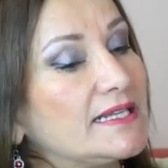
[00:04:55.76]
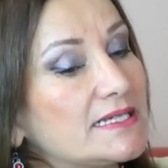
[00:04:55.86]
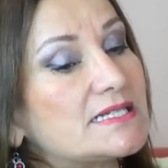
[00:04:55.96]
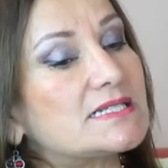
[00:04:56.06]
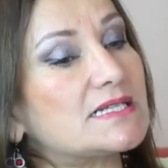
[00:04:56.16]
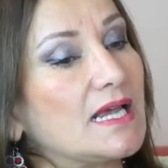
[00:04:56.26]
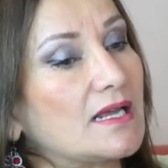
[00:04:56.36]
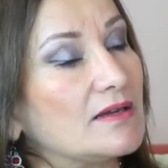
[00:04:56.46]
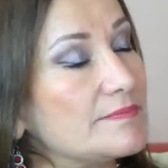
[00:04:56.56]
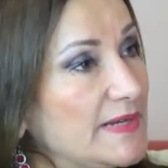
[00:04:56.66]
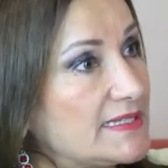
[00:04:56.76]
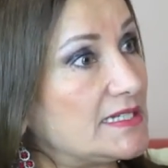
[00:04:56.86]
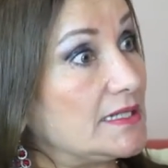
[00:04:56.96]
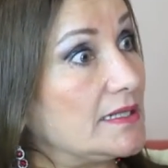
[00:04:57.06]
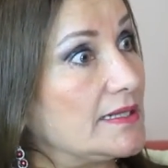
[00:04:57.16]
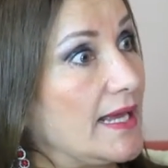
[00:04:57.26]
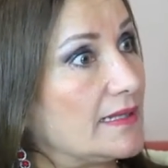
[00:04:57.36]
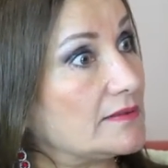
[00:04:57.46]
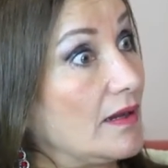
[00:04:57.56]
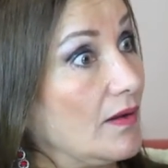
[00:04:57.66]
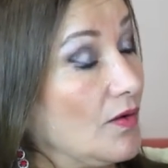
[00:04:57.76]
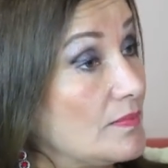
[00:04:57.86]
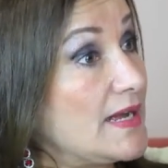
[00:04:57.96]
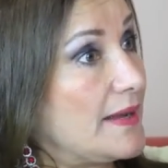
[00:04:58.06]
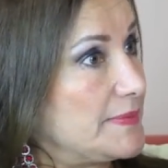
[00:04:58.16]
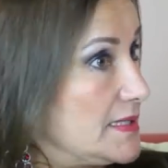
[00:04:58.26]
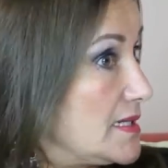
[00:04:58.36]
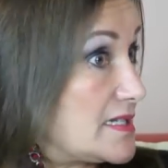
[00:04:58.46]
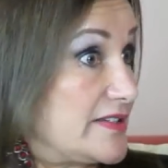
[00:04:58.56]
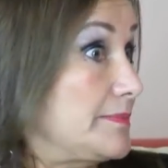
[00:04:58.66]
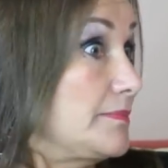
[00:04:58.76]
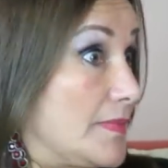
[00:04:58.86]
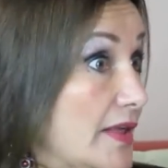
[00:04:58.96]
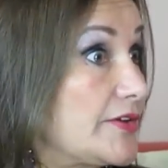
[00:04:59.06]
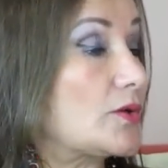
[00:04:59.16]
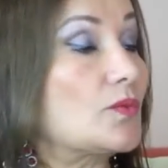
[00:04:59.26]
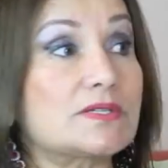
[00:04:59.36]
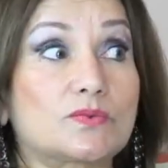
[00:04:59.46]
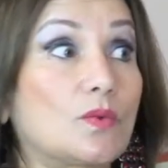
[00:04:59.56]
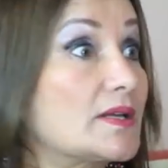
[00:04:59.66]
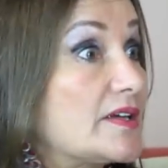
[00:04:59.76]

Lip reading: This committee that Huma Abedin's mother was one